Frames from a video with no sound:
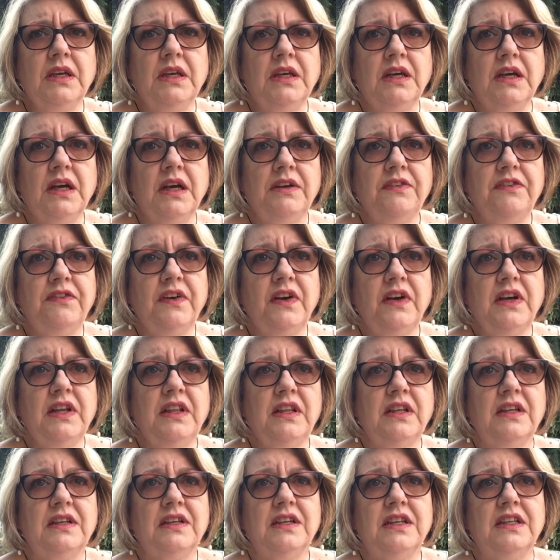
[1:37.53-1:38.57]
I find
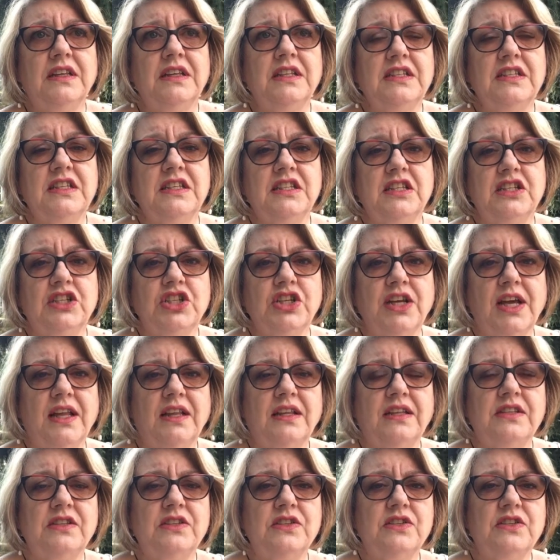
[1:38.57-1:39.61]
that this is a
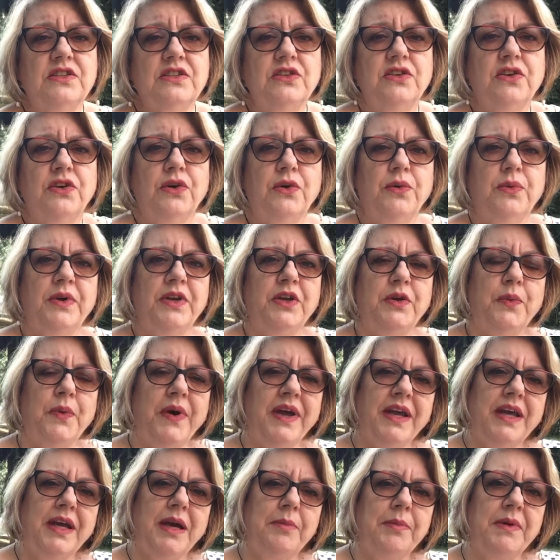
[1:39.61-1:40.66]
challenge, when you
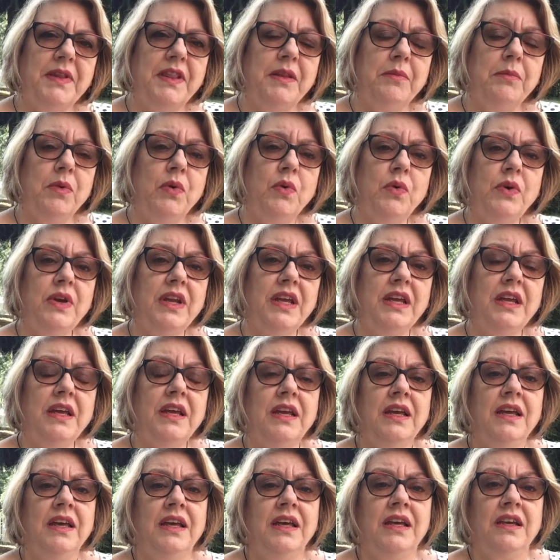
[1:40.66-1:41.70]
wake up in the morning,
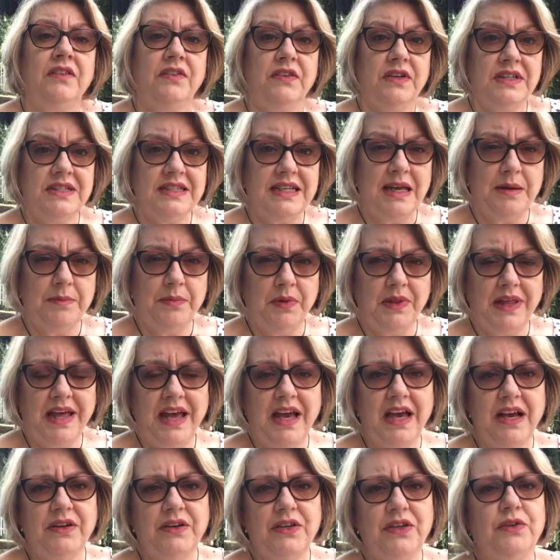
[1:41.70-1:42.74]
for example,
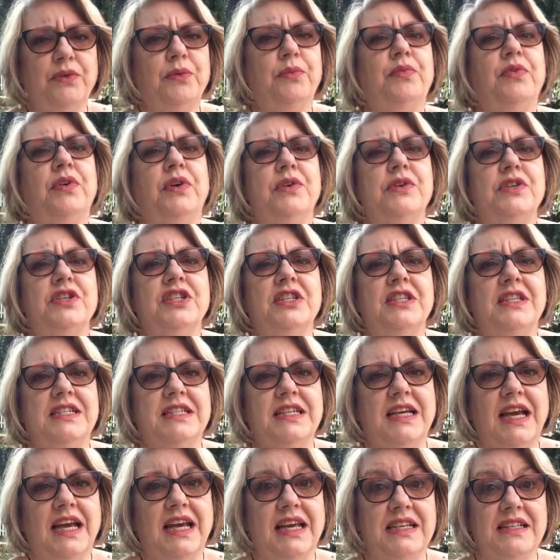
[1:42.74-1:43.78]
how you approach the
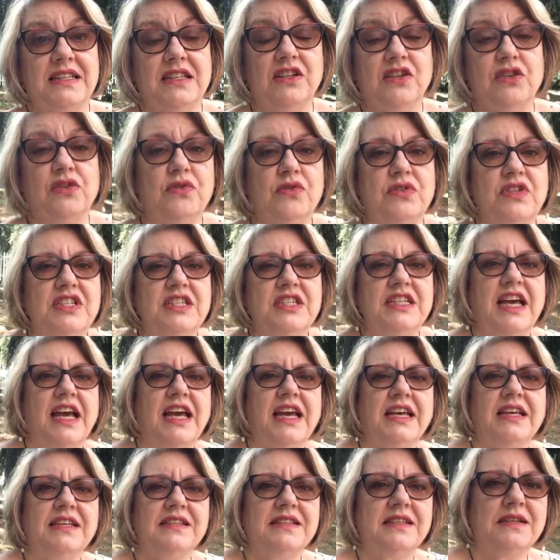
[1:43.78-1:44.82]
day. Is it a good
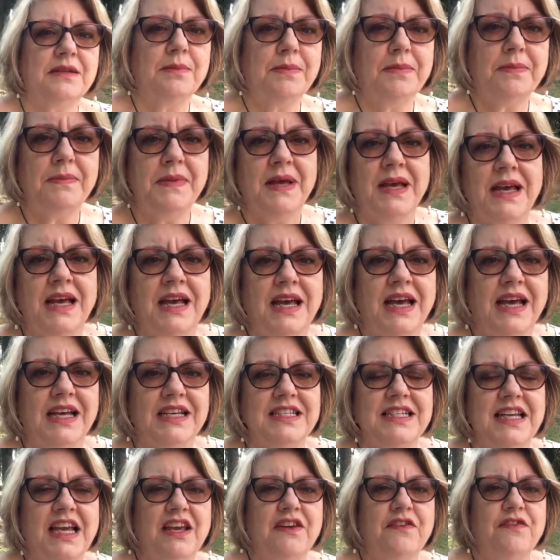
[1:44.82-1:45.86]
day? Is it a
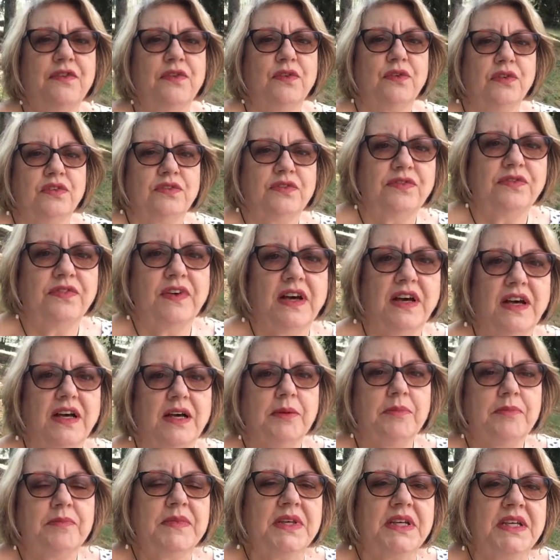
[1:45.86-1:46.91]
day full of
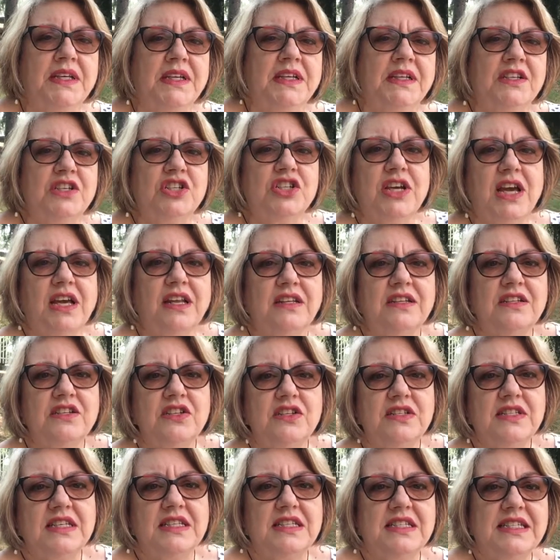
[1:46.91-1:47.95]

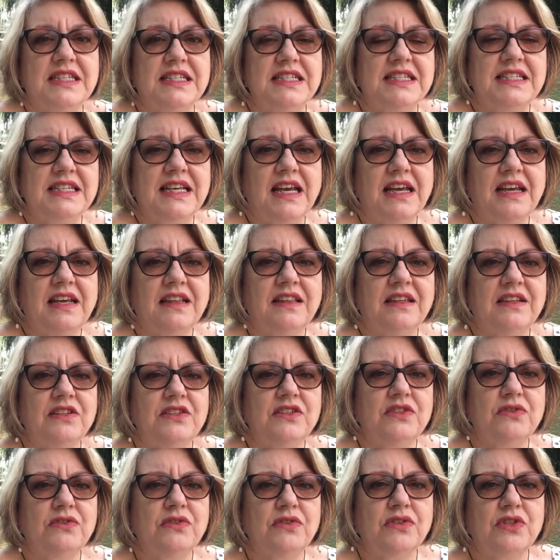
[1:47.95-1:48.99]
challenges? Is it a day that
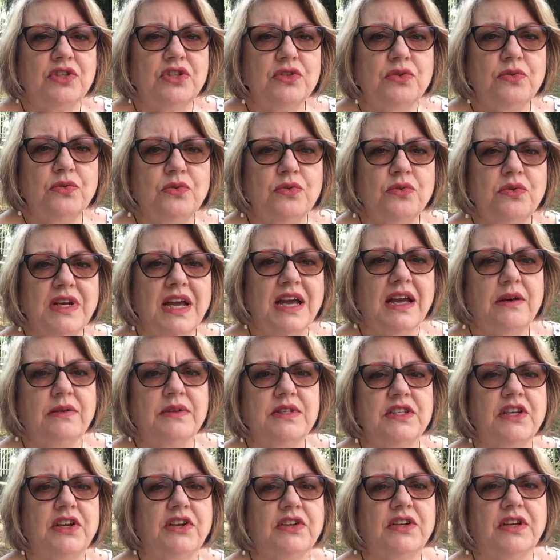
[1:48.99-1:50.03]
you're not sure how it's
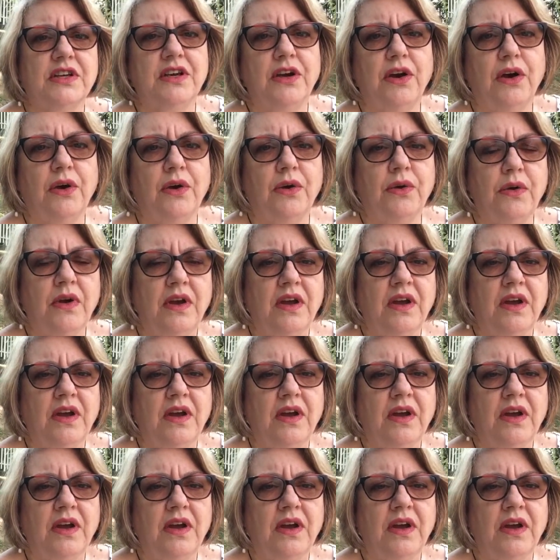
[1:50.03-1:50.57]
going to go?